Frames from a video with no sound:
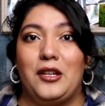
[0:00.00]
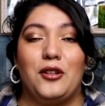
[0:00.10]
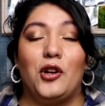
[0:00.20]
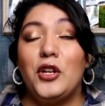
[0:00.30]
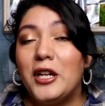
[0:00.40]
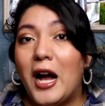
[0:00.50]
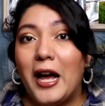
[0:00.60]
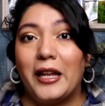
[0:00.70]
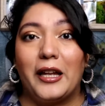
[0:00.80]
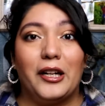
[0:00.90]
You don't need a
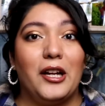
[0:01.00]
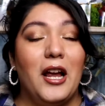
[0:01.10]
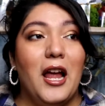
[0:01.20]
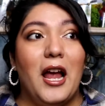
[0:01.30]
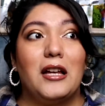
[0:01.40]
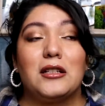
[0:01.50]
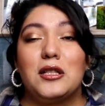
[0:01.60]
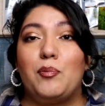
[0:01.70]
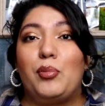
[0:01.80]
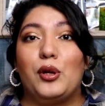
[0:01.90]
highlighter. It
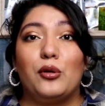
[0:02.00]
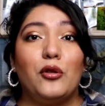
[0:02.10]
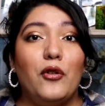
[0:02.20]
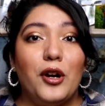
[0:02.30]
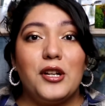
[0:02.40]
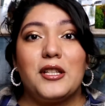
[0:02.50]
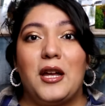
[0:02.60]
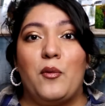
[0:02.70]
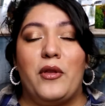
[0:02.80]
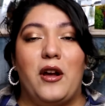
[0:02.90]
looks beautiful on your
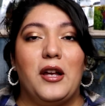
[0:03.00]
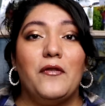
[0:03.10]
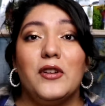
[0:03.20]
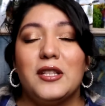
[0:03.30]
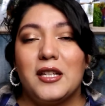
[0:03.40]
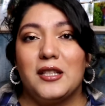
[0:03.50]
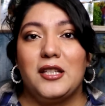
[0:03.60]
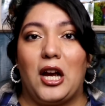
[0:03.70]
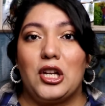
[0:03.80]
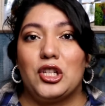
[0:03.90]
skin without emphasizing
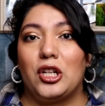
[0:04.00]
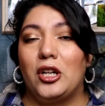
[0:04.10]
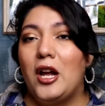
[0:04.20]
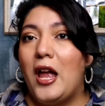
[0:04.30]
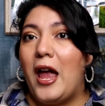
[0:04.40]
texture,